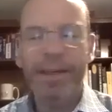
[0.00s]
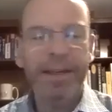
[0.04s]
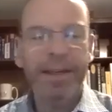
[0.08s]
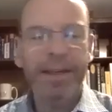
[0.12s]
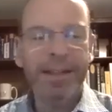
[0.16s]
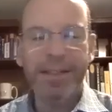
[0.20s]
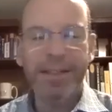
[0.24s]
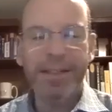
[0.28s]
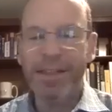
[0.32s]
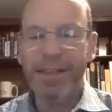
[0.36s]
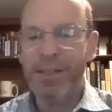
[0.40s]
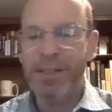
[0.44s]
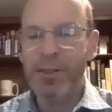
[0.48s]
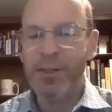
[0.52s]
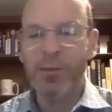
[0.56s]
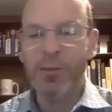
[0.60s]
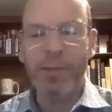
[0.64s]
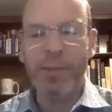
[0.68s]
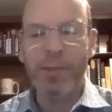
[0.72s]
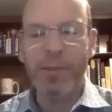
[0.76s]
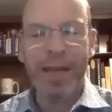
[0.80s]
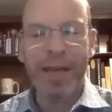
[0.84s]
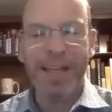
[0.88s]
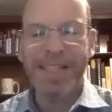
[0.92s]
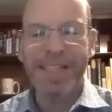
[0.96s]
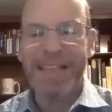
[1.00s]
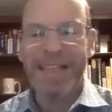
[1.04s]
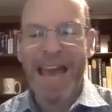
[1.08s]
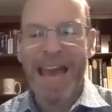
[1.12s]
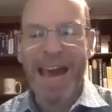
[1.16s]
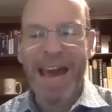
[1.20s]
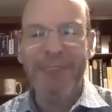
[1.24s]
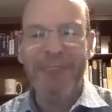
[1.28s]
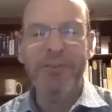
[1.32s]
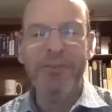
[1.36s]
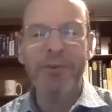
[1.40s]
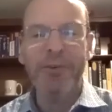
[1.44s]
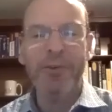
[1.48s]
It's tremendous to
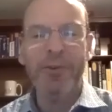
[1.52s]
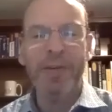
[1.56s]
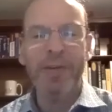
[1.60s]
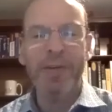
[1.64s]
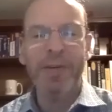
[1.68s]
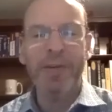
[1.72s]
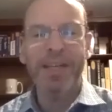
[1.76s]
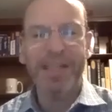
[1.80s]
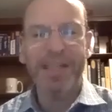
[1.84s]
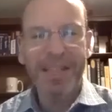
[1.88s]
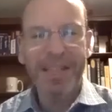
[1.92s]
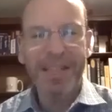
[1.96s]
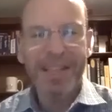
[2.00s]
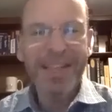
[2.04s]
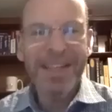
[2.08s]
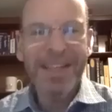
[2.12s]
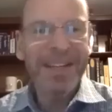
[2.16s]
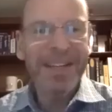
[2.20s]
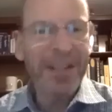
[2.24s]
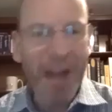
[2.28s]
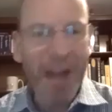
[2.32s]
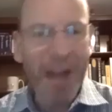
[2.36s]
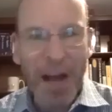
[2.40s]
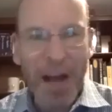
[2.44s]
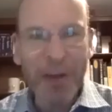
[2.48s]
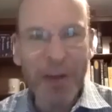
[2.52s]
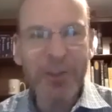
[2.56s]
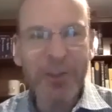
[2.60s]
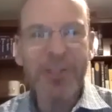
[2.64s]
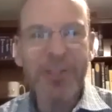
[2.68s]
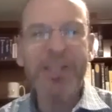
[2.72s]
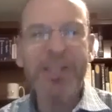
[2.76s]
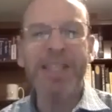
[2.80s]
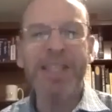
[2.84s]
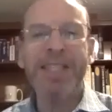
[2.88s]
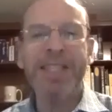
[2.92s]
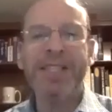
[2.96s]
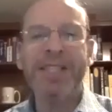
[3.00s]
have you in
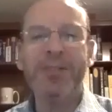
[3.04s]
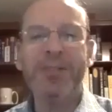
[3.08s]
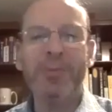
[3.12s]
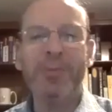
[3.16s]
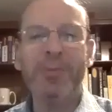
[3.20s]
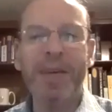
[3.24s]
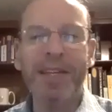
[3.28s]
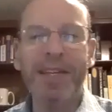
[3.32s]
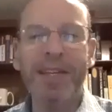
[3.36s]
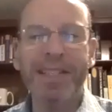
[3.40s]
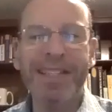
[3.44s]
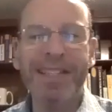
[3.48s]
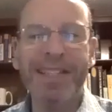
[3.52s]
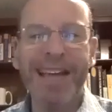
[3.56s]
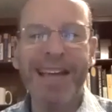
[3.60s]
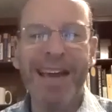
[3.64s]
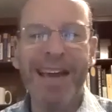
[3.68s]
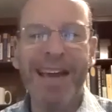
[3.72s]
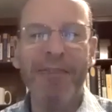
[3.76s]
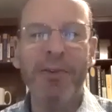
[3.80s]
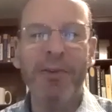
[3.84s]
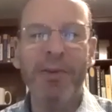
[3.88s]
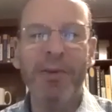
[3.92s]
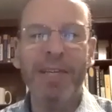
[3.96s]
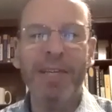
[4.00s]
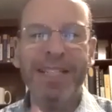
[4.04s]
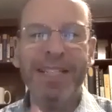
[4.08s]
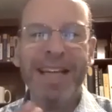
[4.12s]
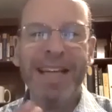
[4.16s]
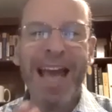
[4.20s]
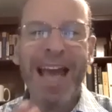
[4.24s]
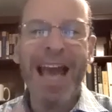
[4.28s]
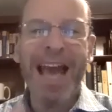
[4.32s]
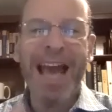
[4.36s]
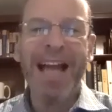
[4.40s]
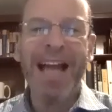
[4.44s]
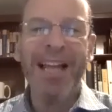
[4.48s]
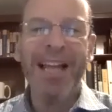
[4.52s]
Congress. It's tremendous to have you as
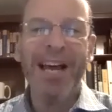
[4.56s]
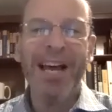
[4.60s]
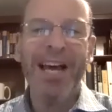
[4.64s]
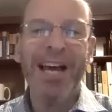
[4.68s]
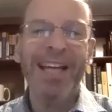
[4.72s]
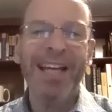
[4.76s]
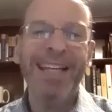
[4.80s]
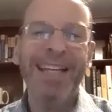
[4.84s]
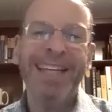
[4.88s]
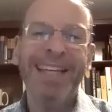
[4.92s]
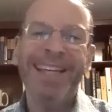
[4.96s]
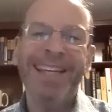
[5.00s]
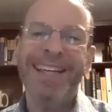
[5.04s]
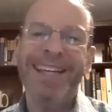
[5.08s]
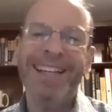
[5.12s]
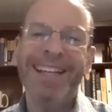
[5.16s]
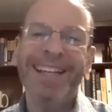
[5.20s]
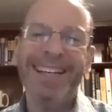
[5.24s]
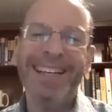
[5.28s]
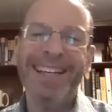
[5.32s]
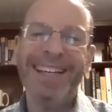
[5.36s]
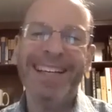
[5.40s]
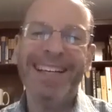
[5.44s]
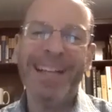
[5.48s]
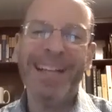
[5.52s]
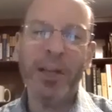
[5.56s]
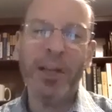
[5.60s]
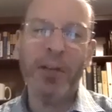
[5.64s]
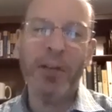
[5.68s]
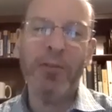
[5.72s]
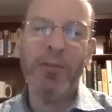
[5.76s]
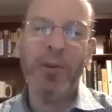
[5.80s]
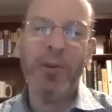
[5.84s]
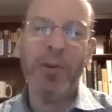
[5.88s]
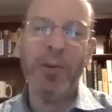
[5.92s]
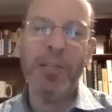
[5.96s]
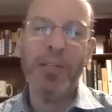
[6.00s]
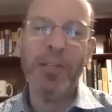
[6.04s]
an ally, and I look
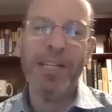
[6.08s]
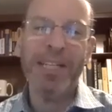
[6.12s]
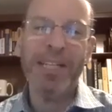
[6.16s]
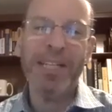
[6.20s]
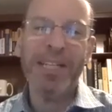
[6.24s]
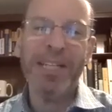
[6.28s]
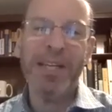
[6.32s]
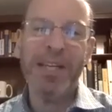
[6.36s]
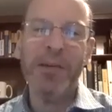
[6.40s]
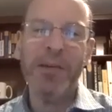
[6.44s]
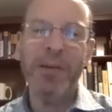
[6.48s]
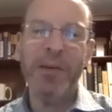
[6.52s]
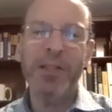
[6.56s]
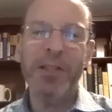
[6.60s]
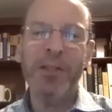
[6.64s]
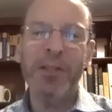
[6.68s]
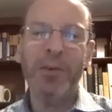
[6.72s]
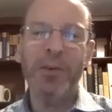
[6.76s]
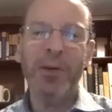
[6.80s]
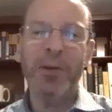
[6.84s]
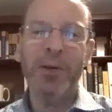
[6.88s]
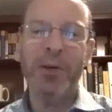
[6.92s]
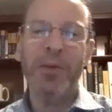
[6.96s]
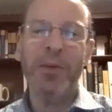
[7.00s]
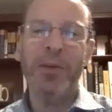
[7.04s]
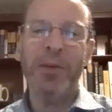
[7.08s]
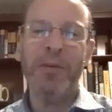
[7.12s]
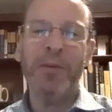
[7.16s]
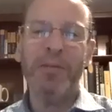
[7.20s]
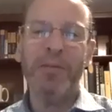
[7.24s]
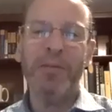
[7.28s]
forward to continuing to work with you.